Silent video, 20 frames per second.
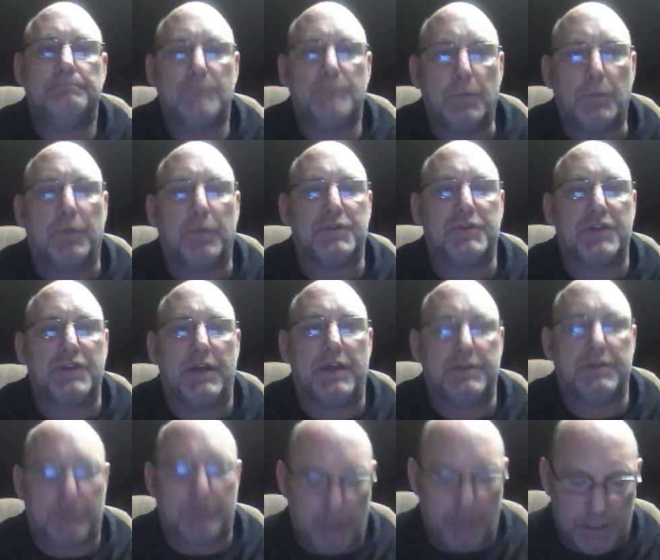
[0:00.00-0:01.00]
the
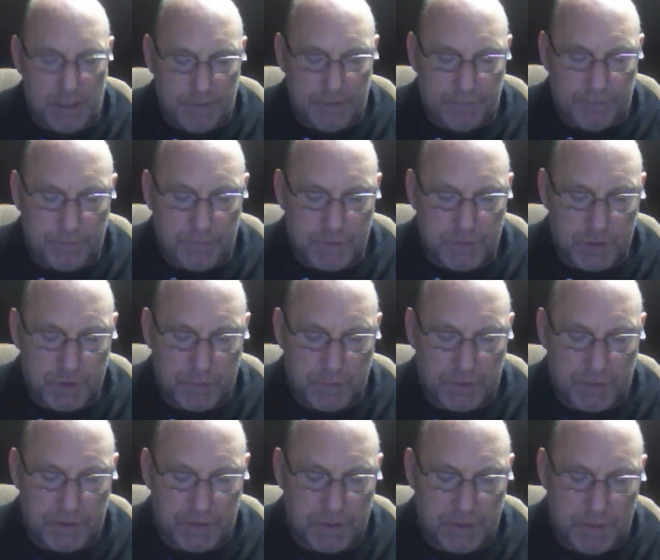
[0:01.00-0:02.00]
Precise line from
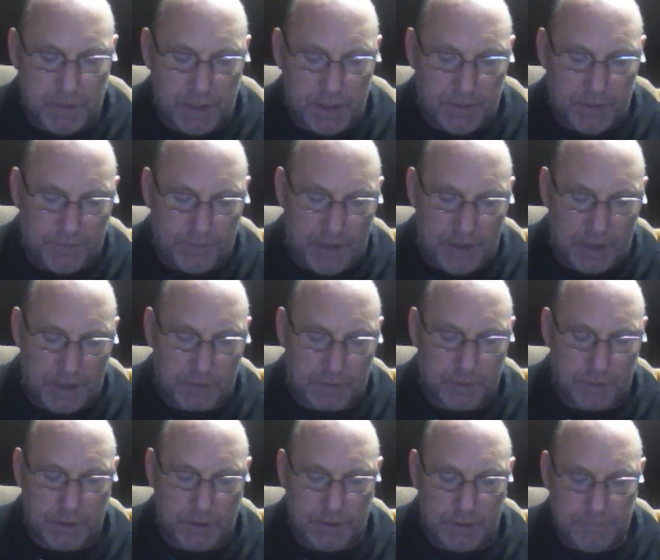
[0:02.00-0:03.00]
Super T
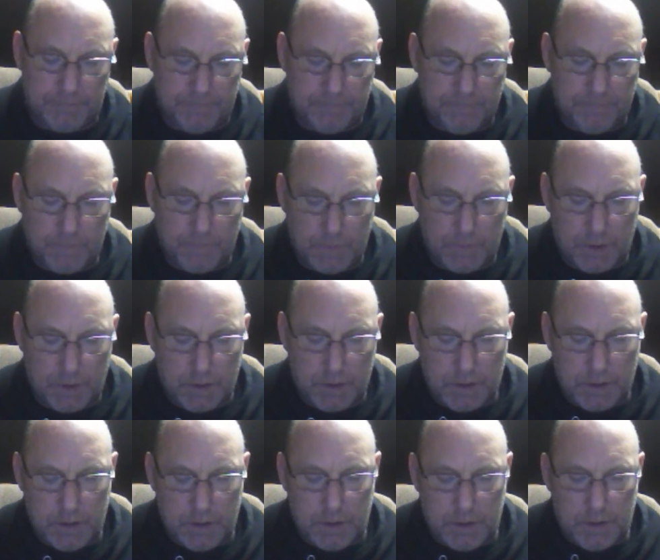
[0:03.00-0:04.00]
Manufacturing.
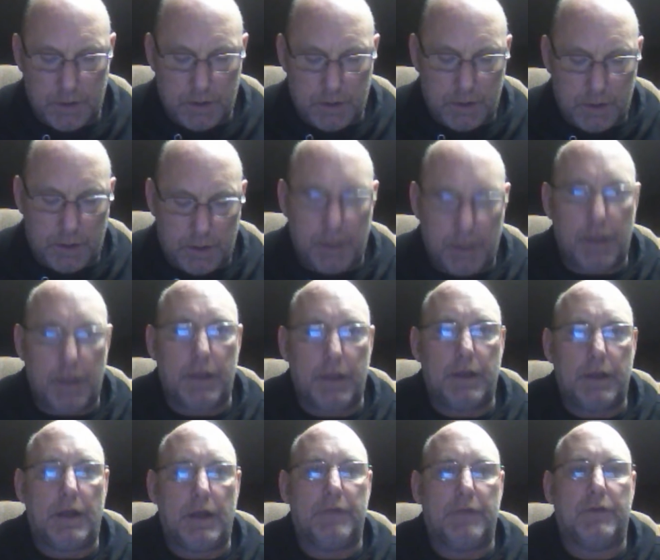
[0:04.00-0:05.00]

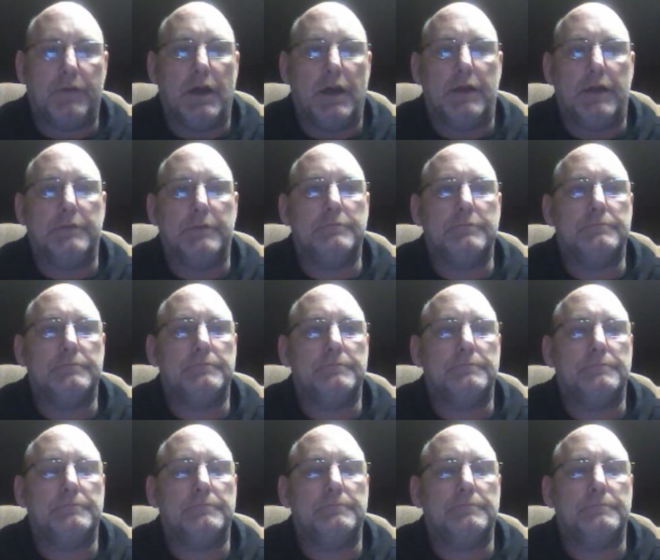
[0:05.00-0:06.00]
And I've got
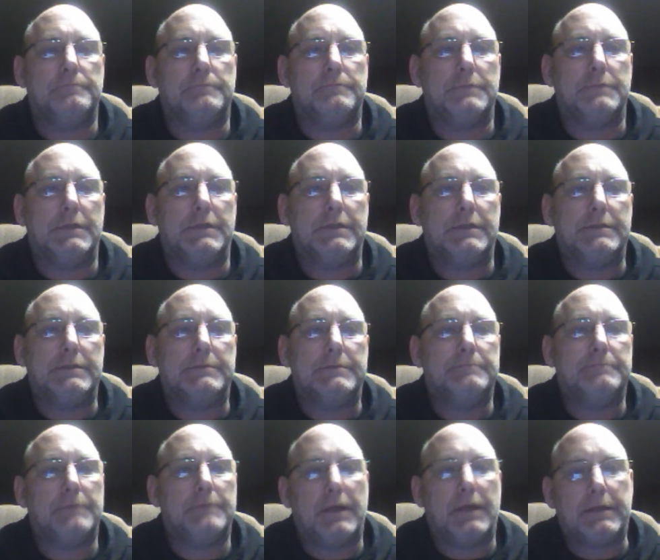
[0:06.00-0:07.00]

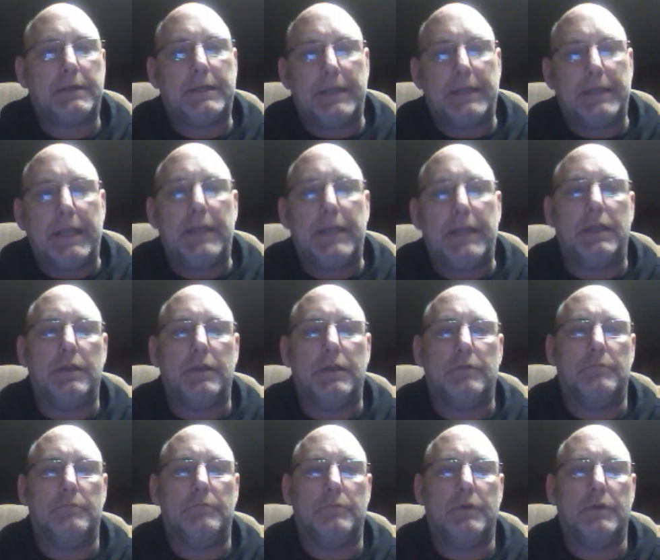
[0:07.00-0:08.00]
a
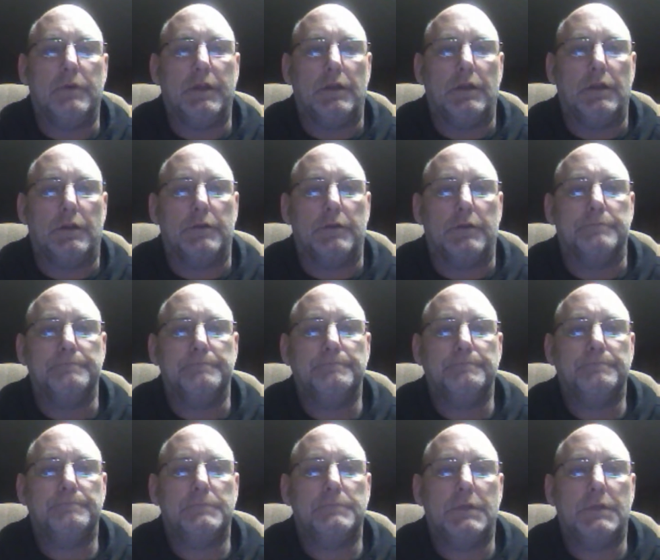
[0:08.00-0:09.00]
Canadian dealer.
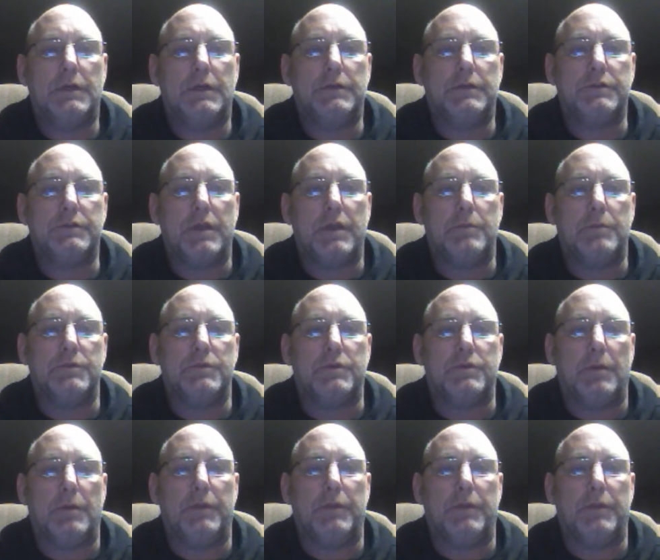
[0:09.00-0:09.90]
His name is